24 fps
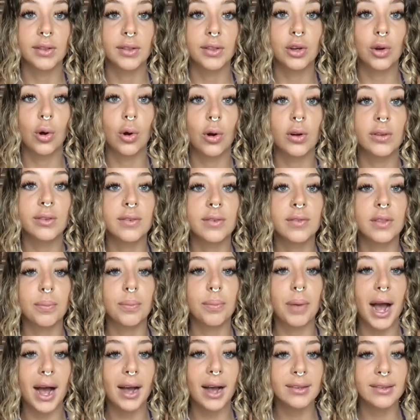The cords of the
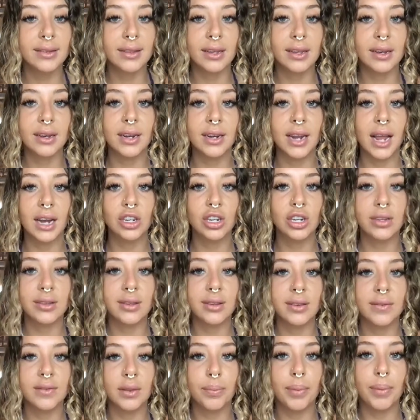past, the
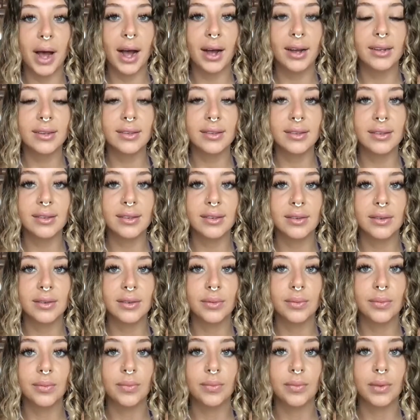connections of the past
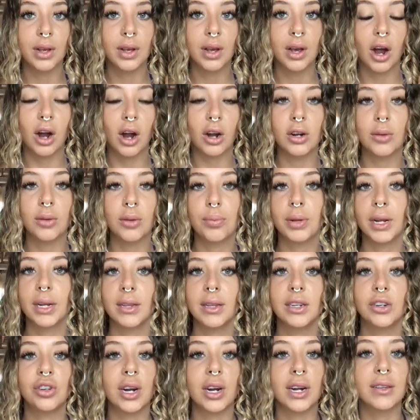are
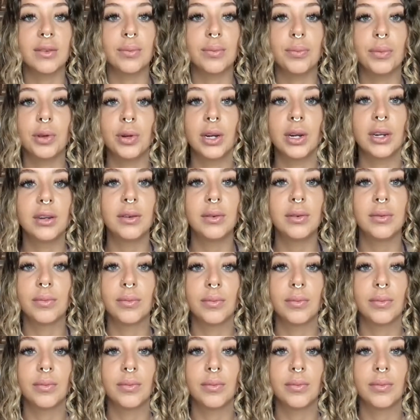completely transmuted,